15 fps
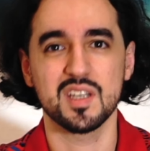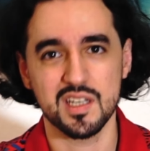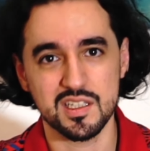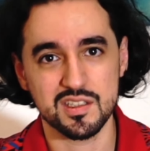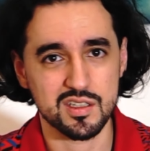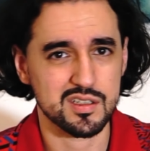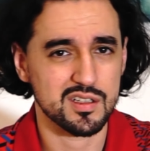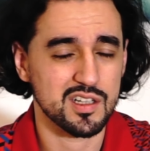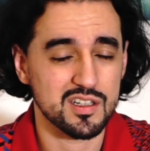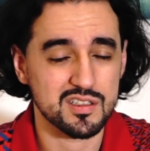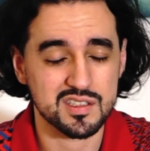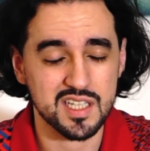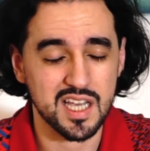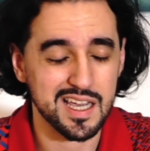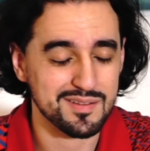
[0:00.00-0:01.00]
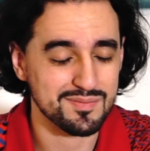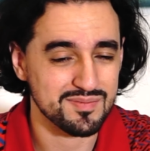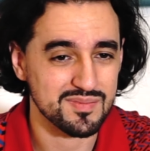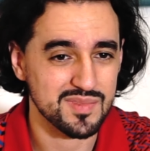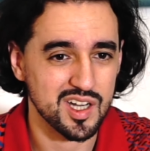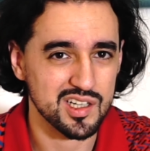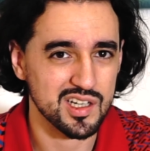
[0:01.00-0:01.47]
It took a long
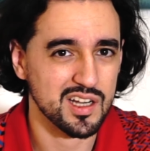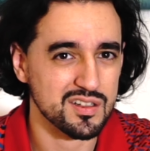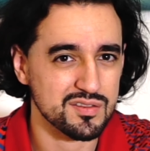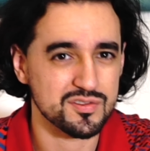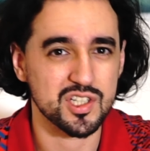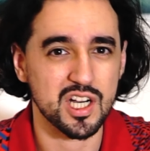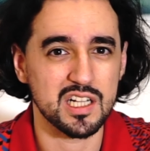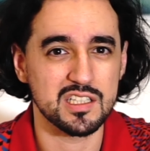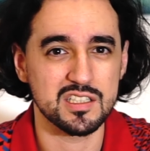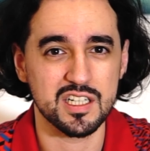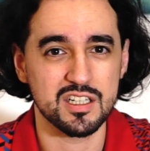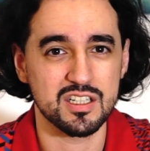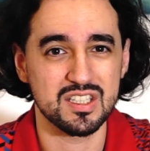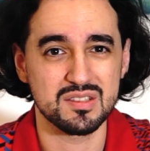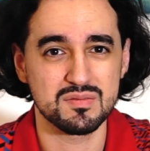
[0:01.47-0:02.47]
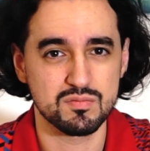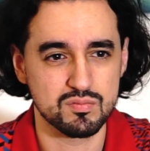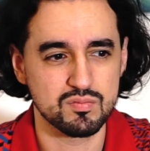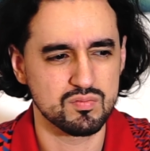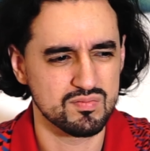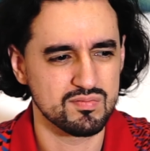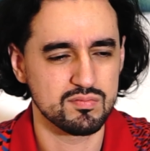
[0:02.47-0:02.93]
time, a lot of trial and error,
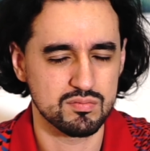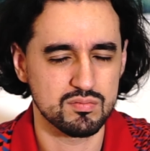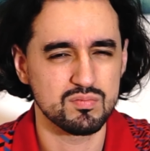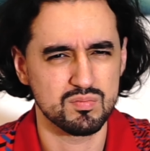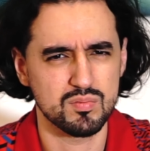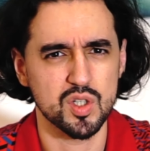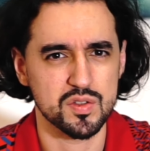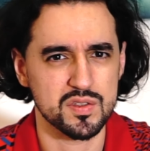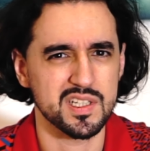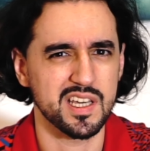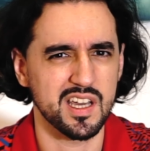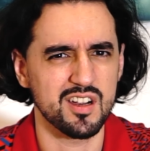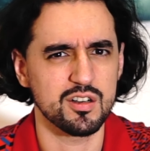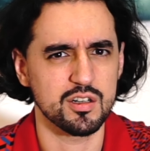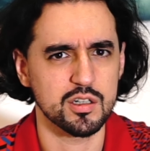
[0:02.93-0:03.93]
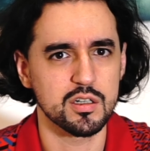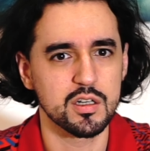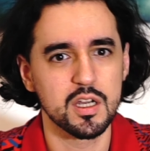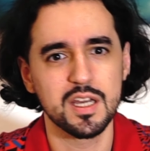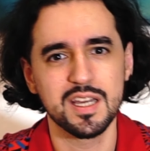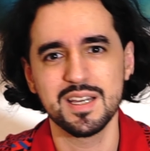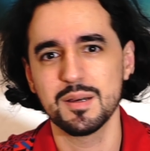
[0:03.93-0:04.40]
mostly error,
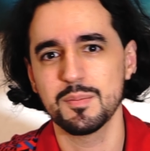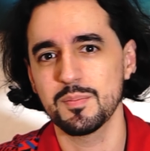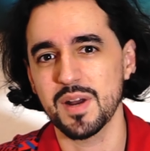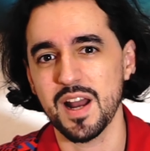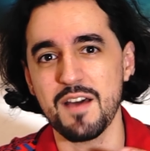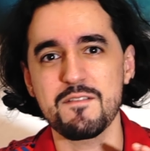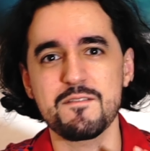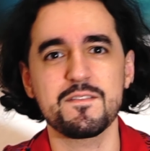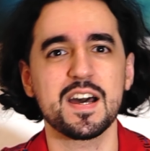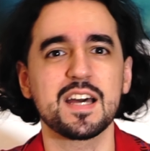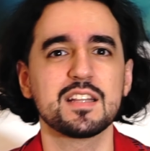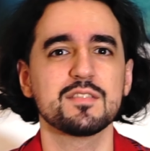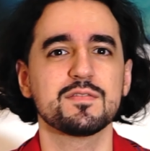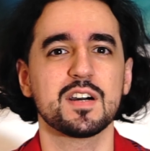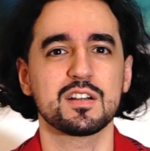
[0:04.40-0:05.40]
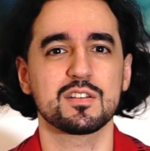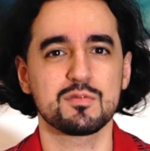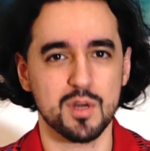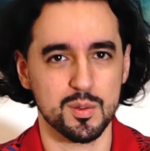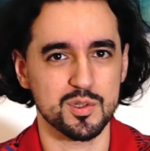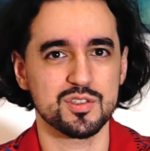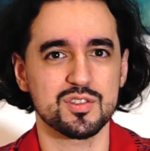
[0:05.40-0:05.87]
but I finally found a
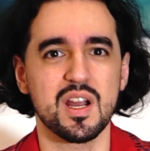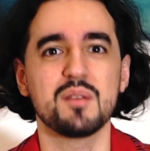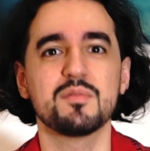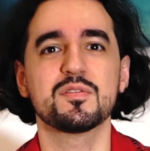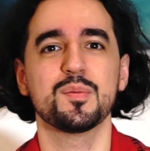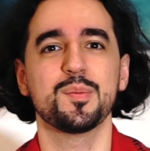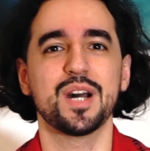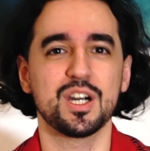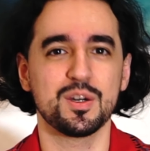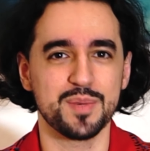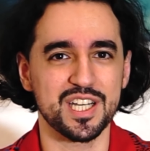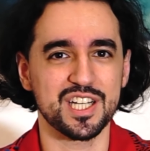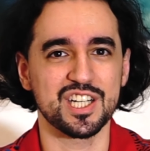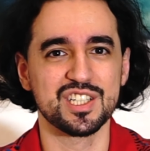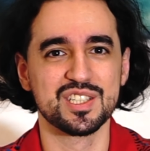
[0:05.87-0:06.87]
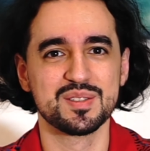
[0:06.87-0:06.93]
rubber strap for my Omega.